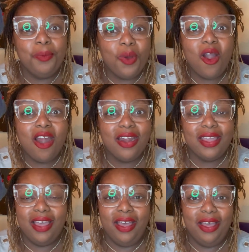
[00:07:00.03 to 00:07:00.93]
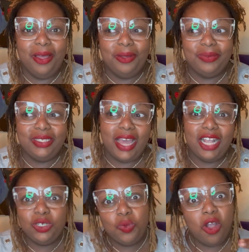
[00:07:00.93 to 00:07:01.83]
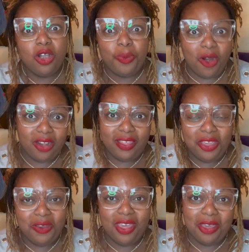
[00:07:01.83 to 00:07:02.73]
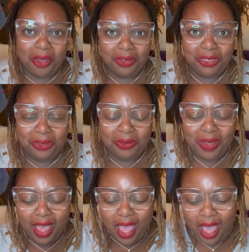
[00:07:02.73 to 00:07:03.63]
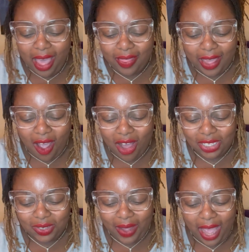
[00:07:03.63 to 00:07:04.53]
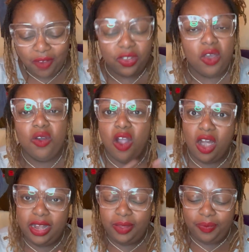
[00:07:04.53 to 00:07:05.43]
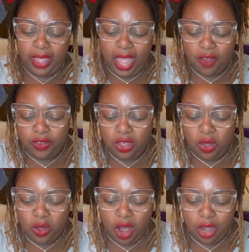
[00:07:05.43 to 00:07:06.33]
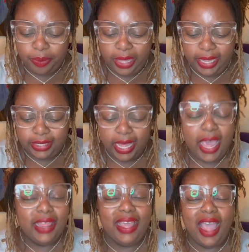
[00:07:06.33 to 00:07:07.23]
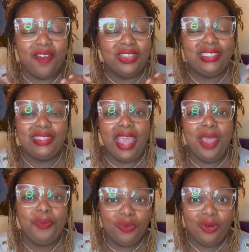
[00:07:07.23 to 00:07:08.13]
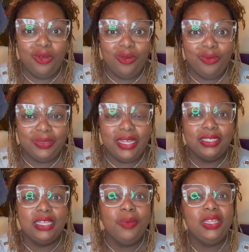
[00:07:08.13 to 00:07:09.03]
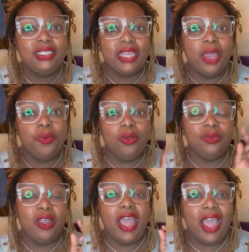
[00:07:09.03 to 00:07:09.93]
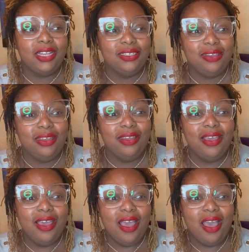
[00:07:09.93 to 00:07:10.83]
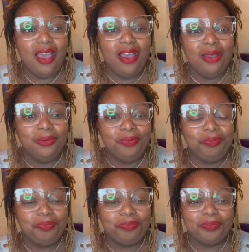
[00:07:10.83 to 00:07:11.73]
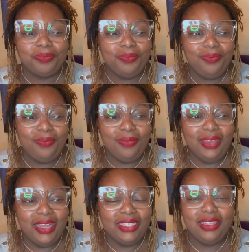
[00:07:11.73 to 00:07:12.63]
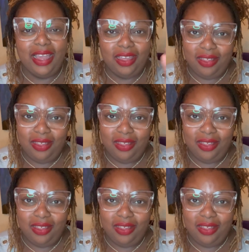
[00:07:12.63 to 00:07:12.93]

park / water park that you can go to. They also have go-karting. They have a go-kart place. They have escape rooms, and some of the escape rooms are actually, it's like,